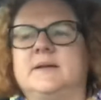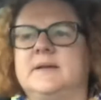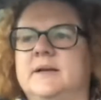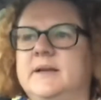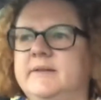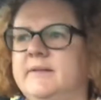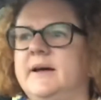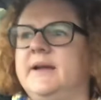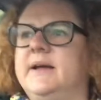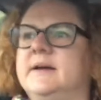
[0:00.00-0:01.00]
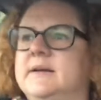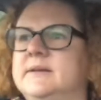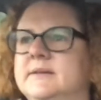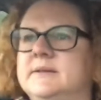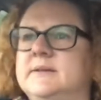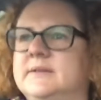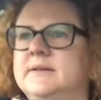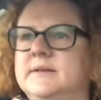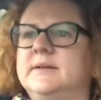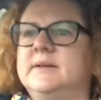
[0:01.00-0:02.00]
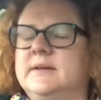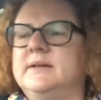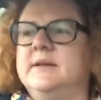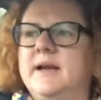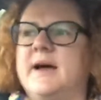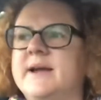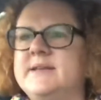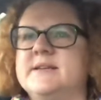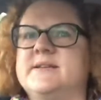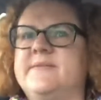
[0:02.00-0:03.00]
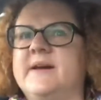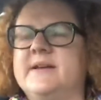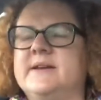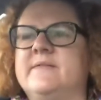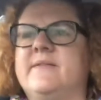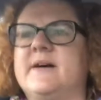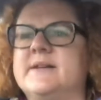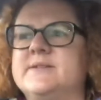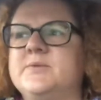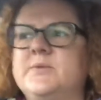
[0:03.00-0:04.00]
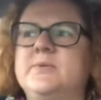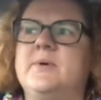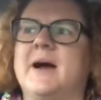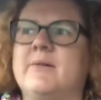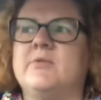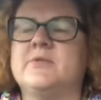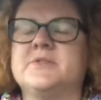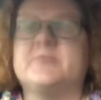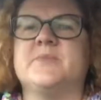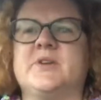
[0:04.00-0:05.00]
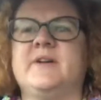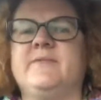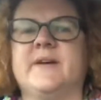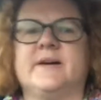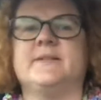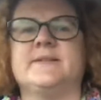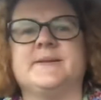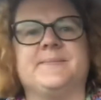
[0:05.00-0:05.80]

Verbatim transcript: Anyway, the light is fading fast. Oh, how autumnal it feels.